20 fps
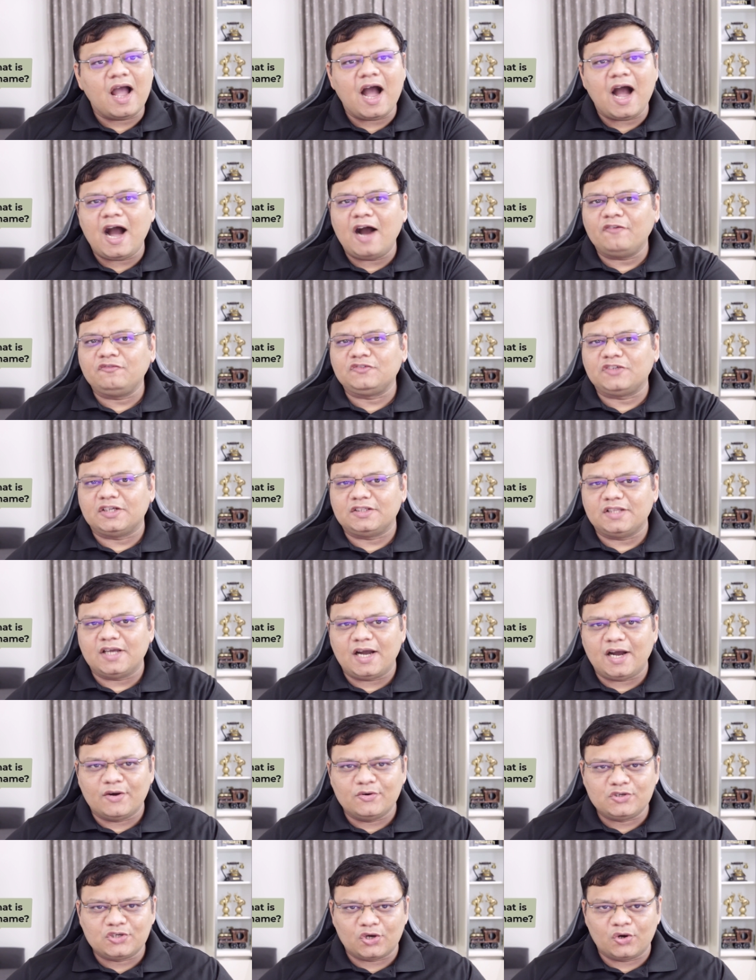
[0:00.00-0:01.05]
after the
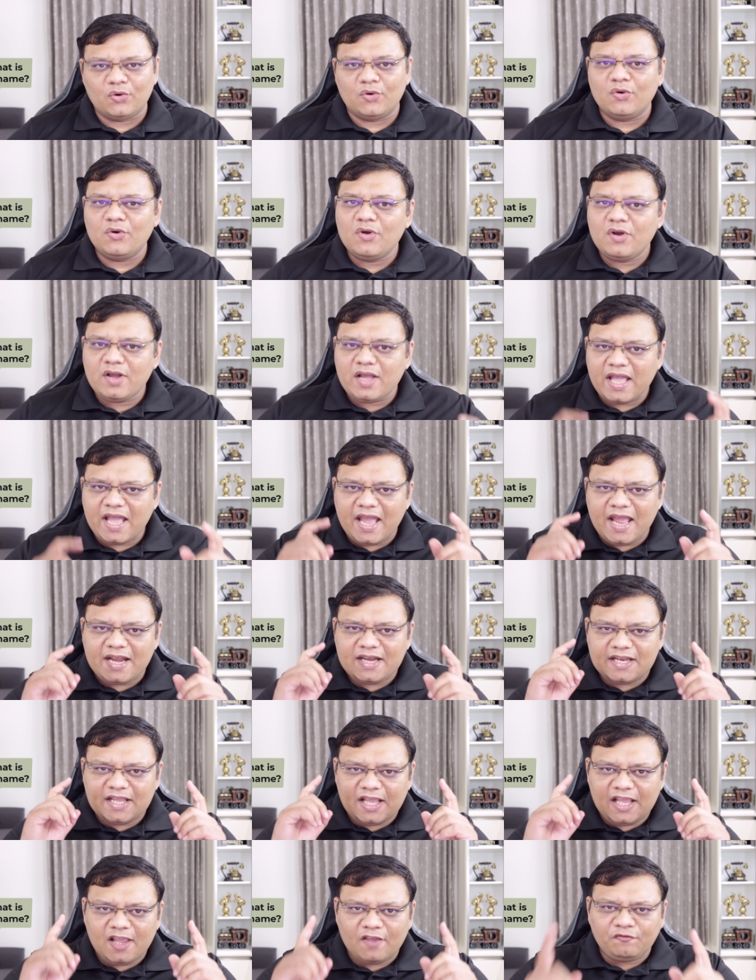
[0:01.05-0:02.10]
outro.
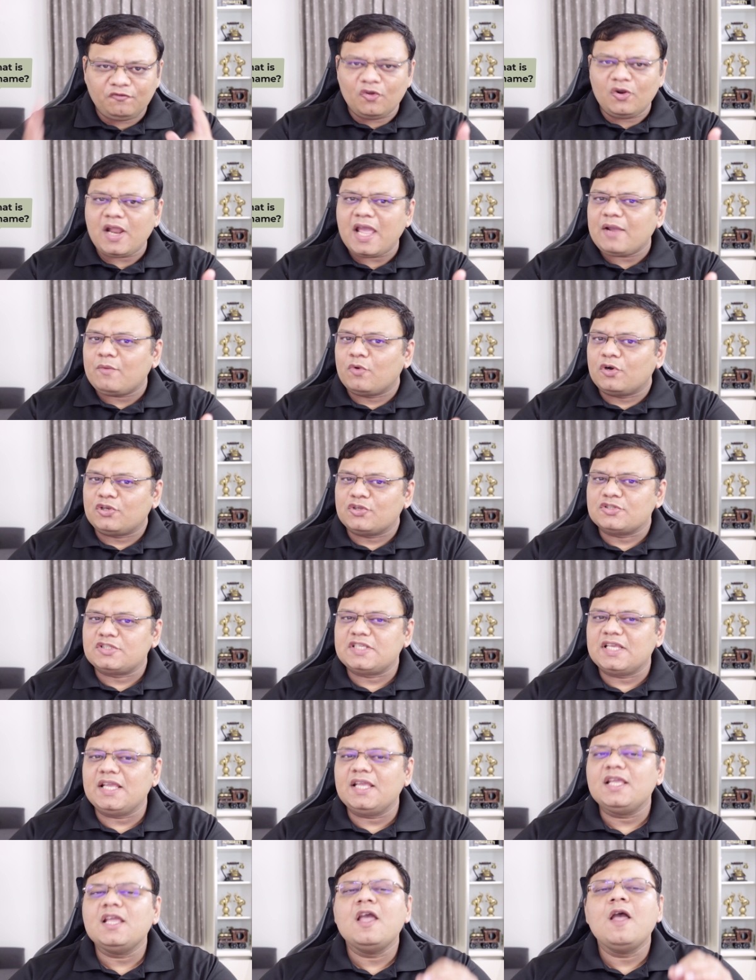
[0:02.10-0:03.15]
And if you like what you
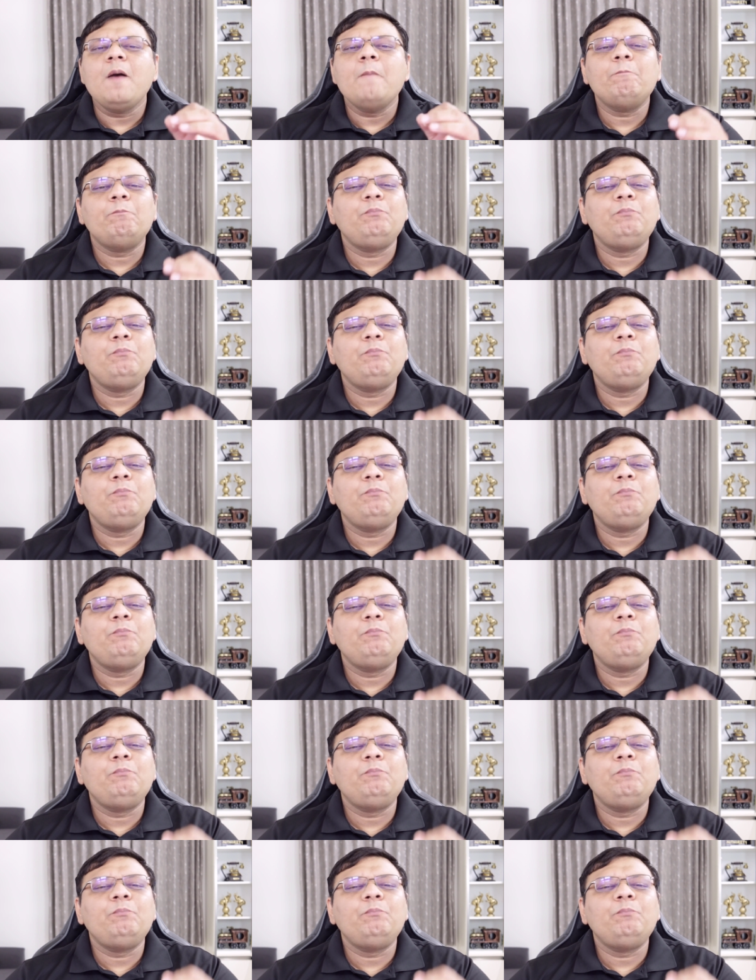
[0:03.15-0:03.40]
see,